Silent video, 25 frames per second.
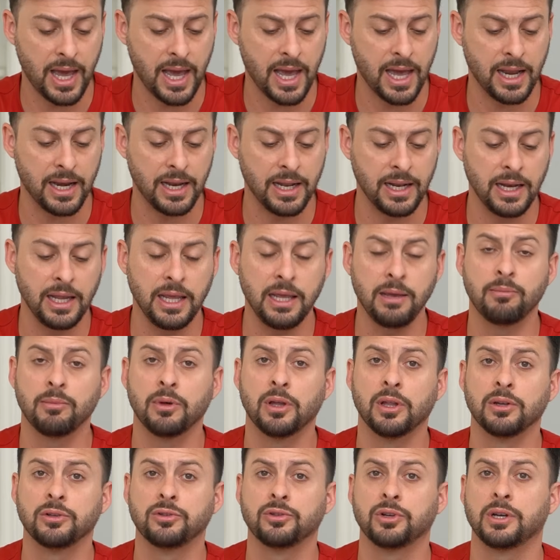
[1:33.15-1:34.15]
add an
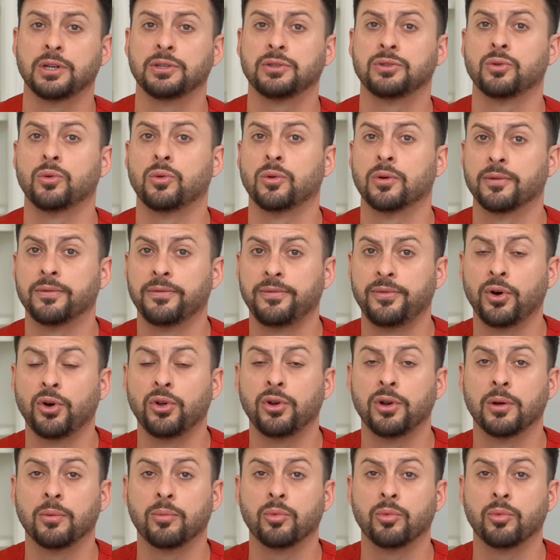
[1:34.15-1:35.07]
email address or phone